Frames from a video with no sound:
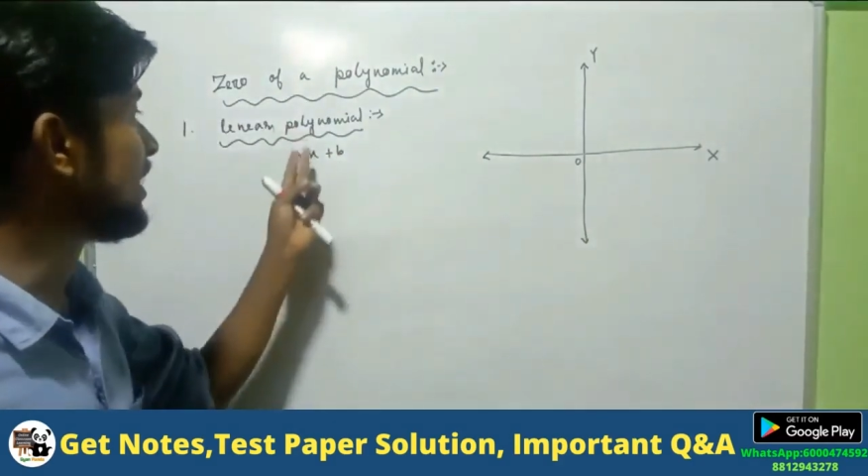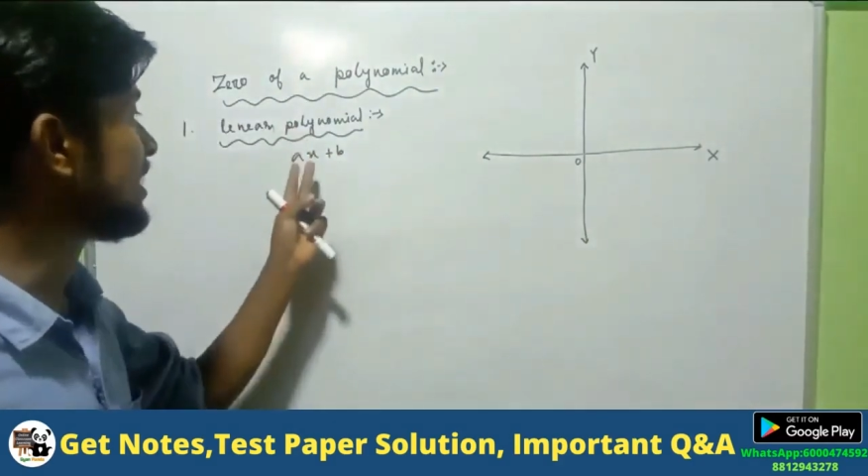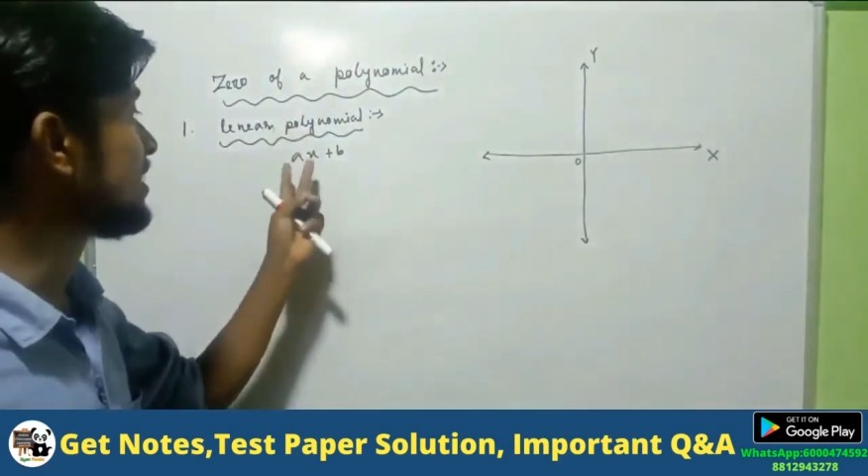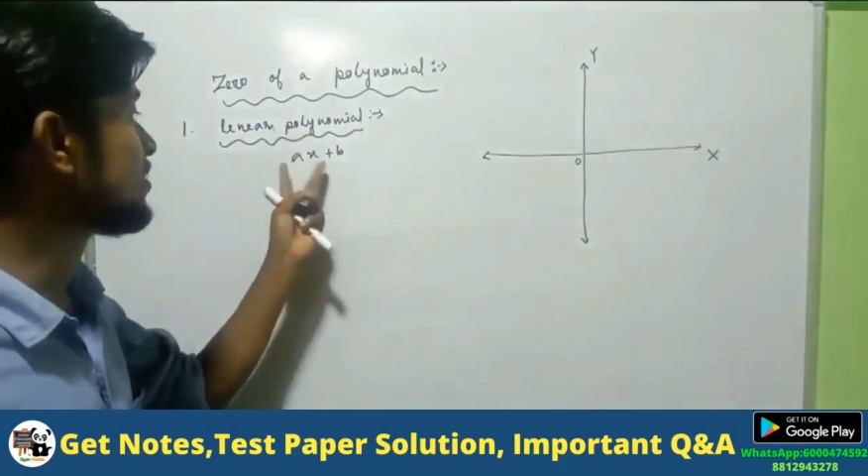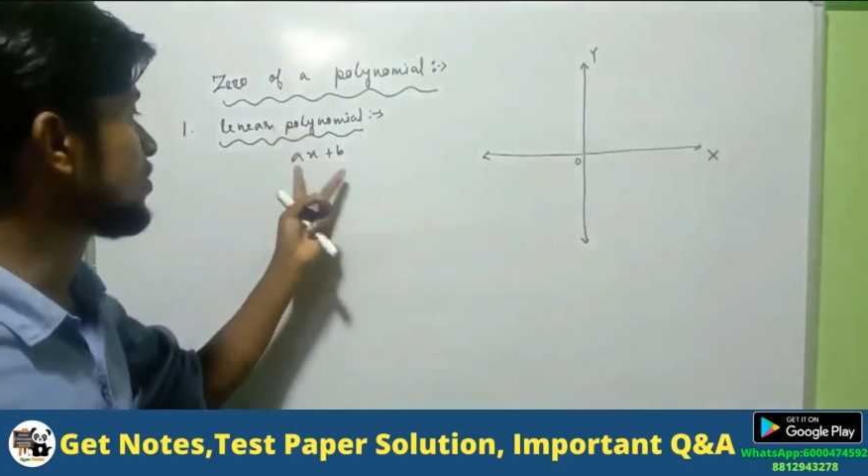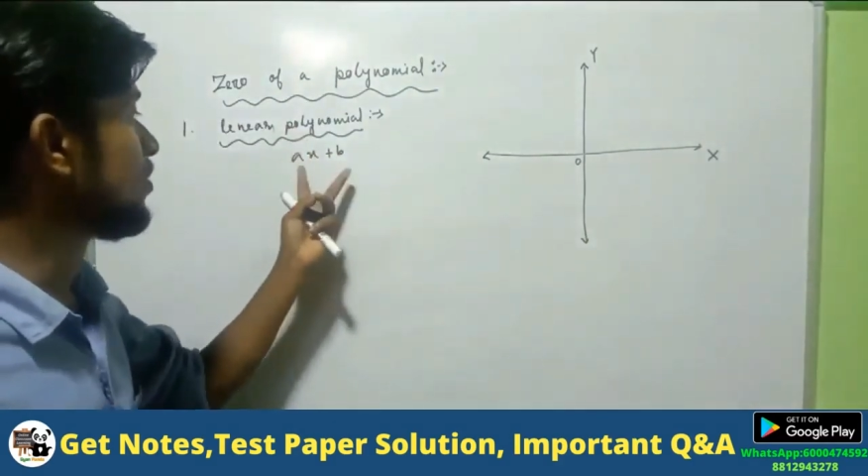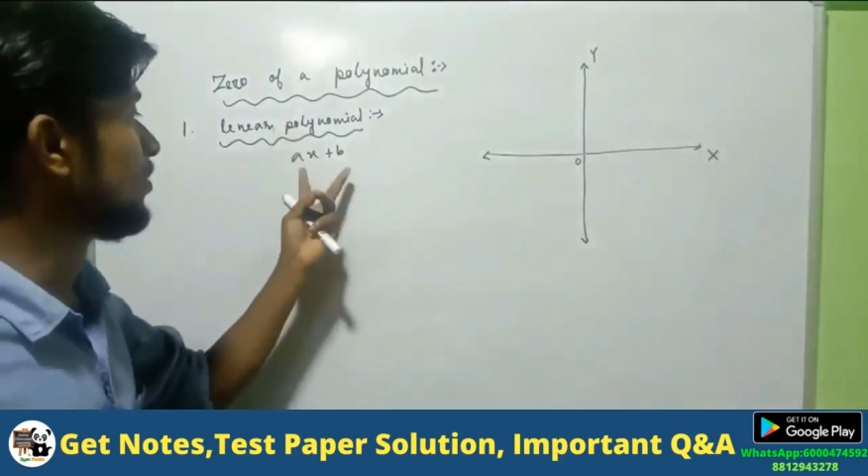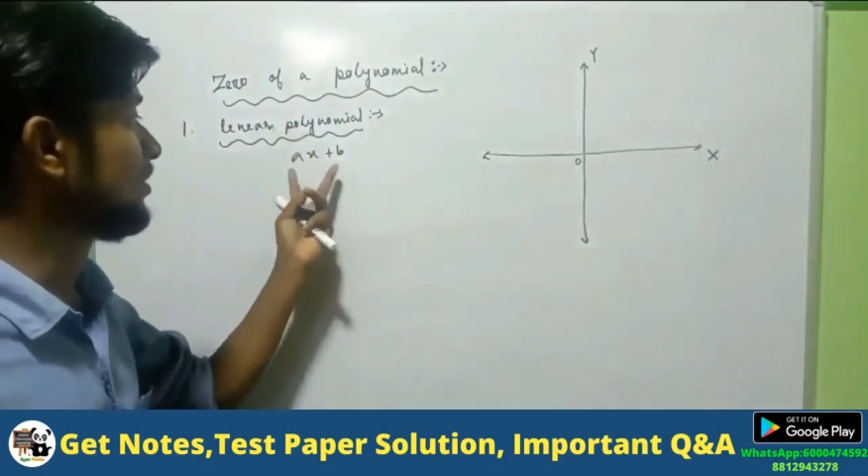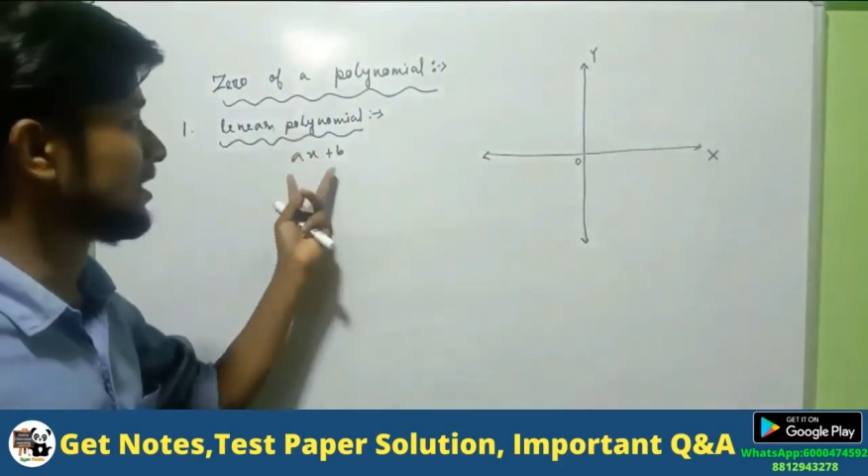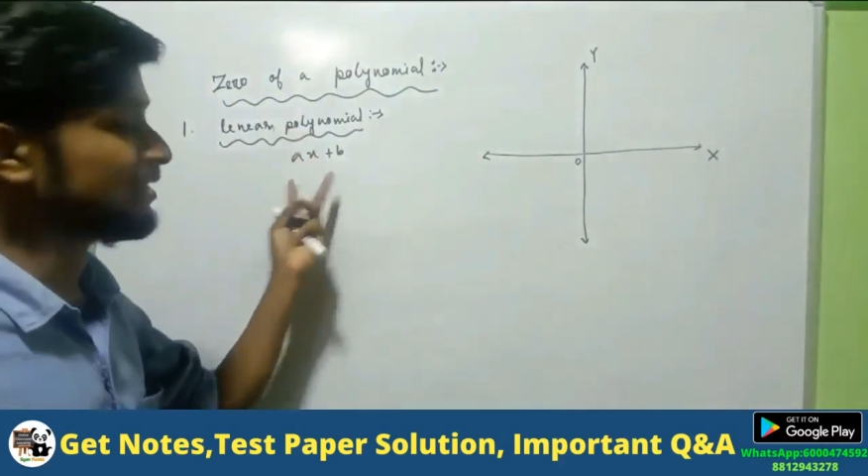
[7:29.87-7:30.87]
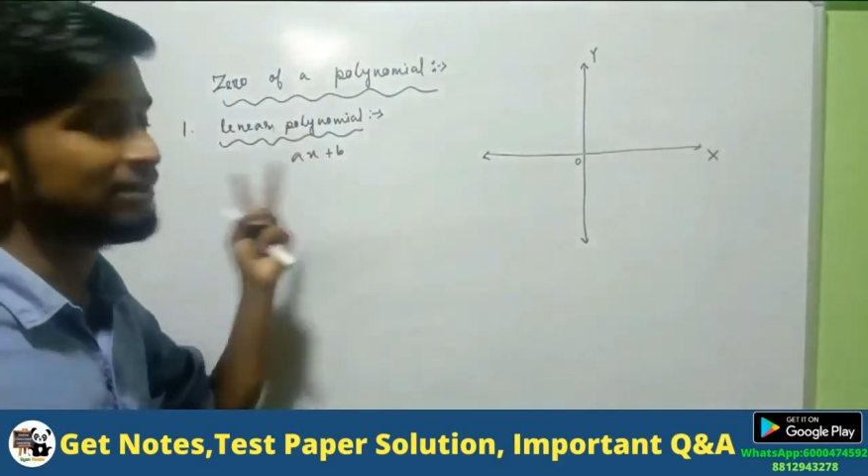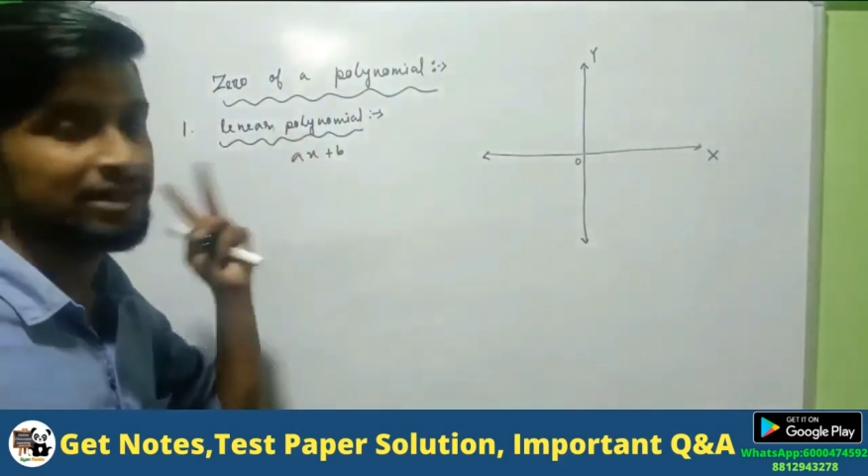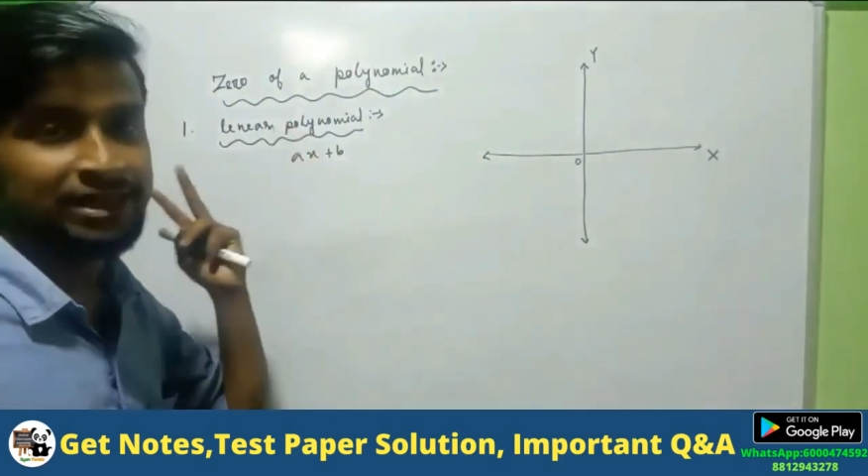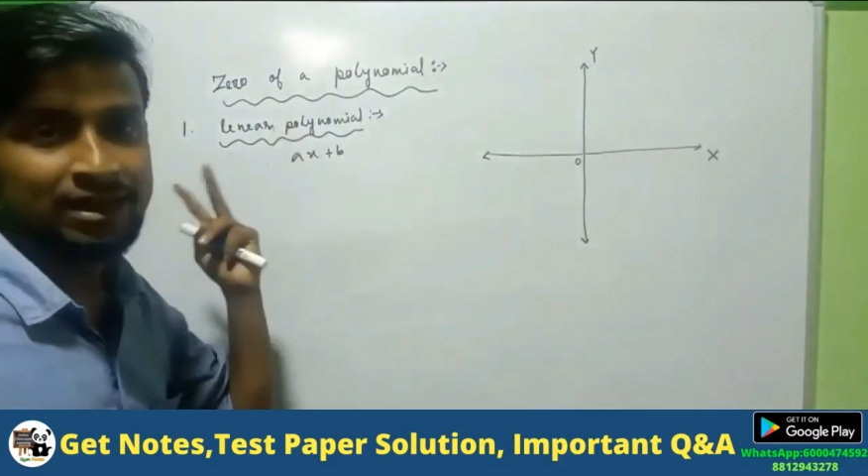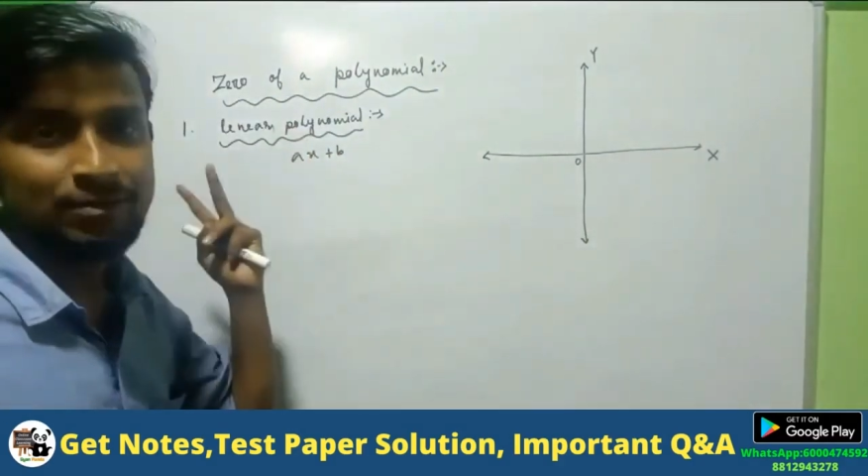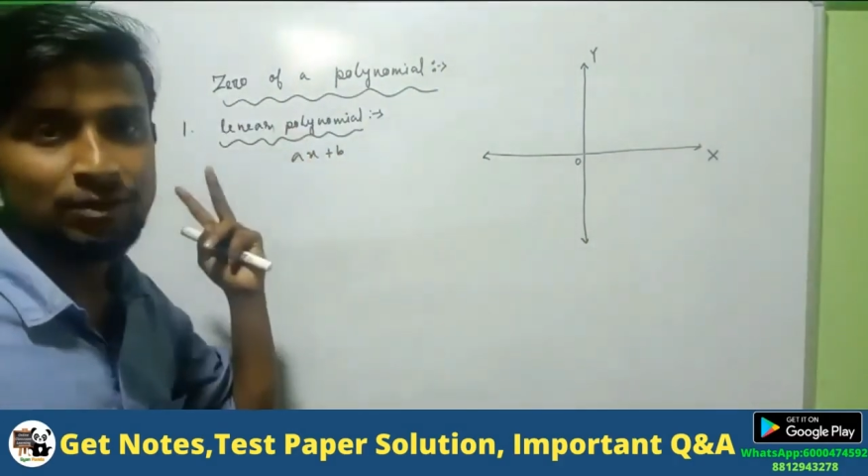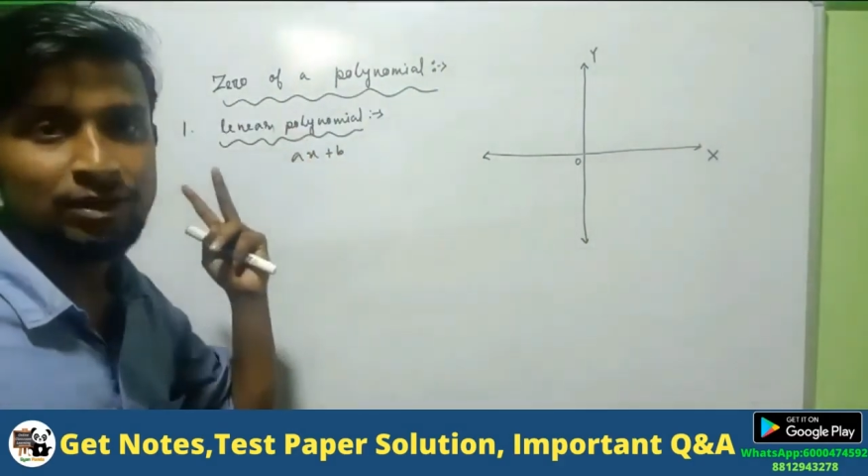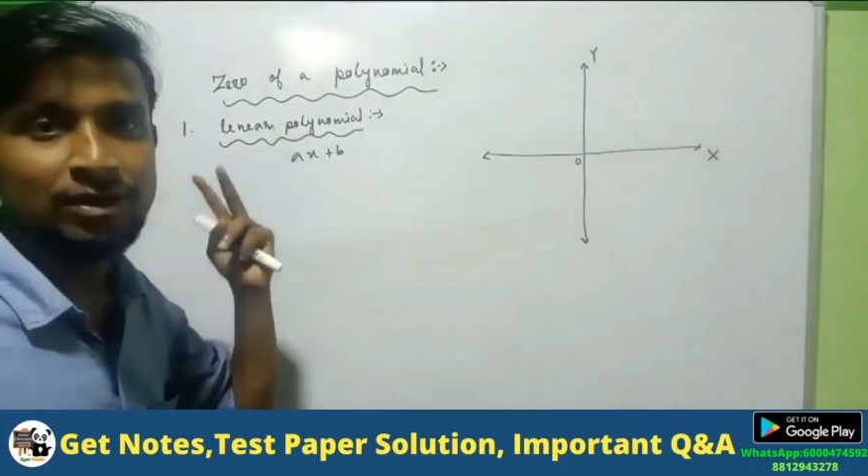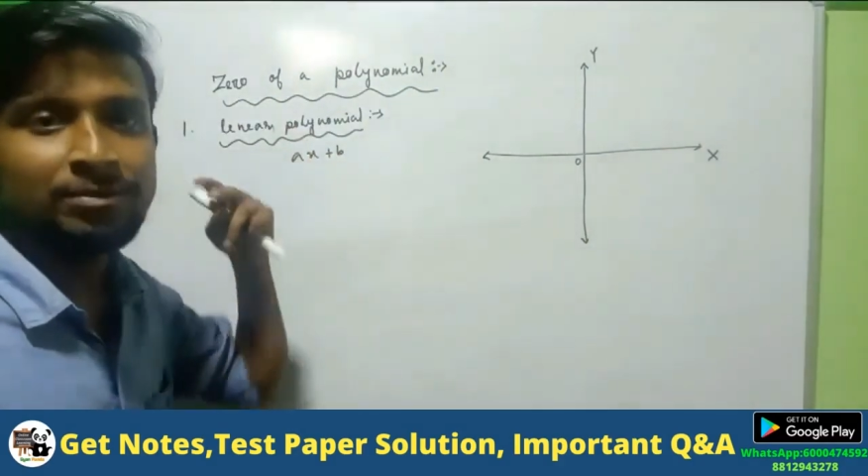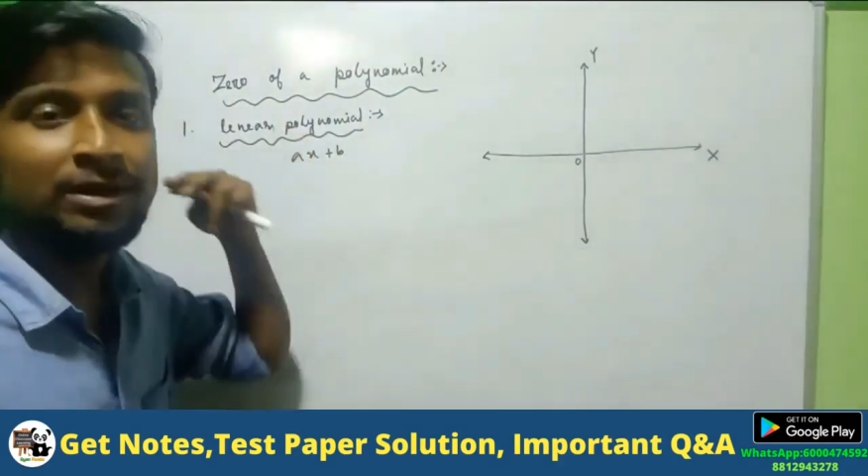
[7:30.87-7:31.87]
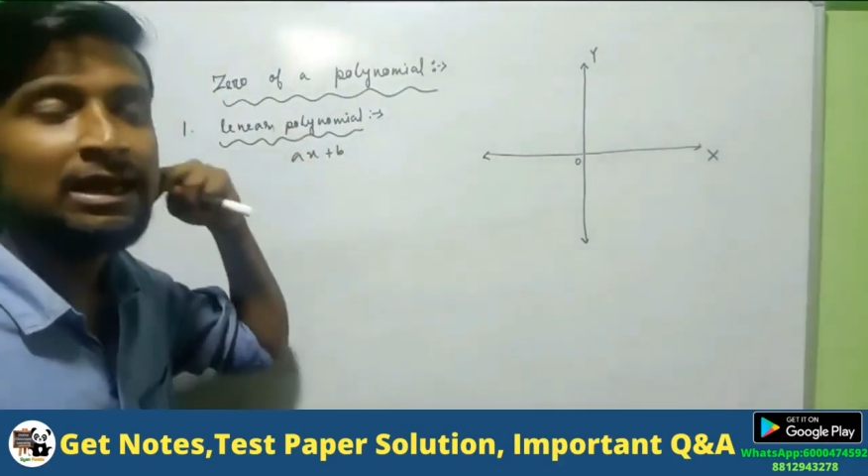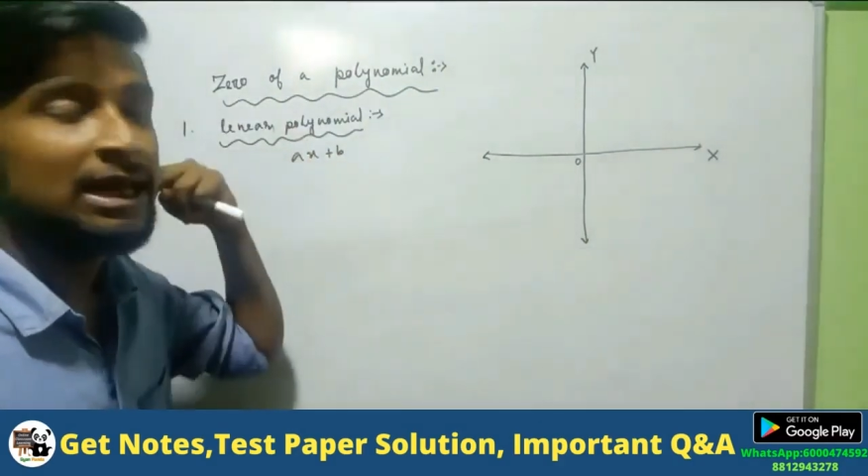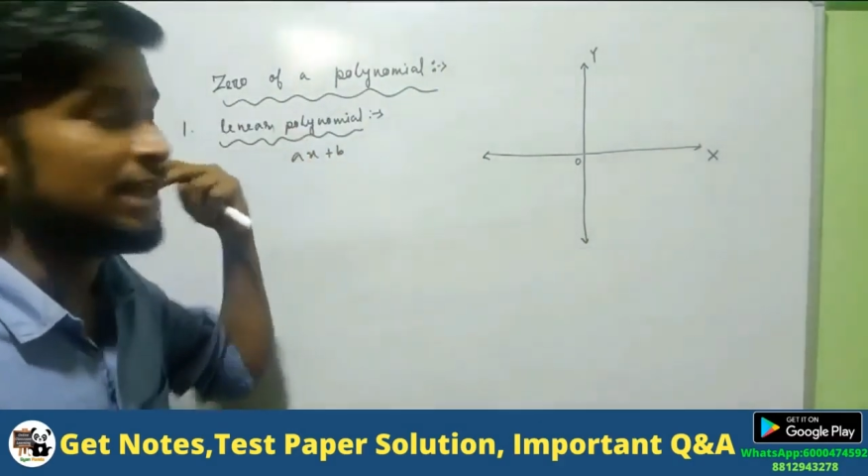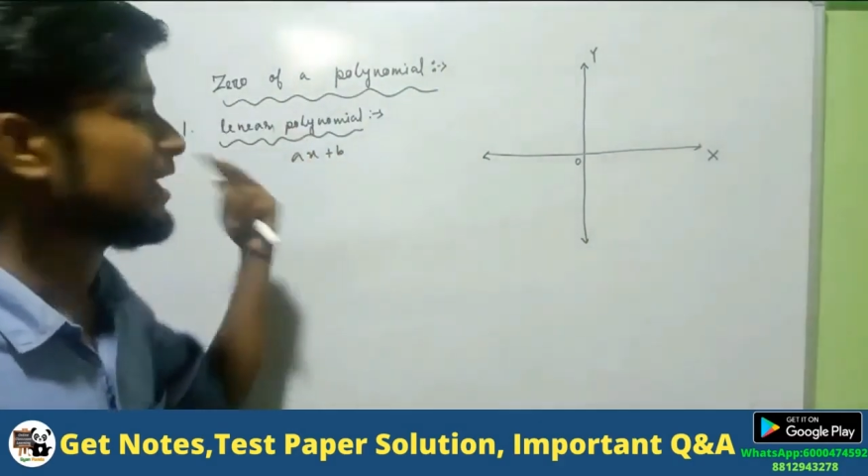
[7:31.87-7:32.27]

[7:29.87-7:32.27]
it is called a linear polynomial?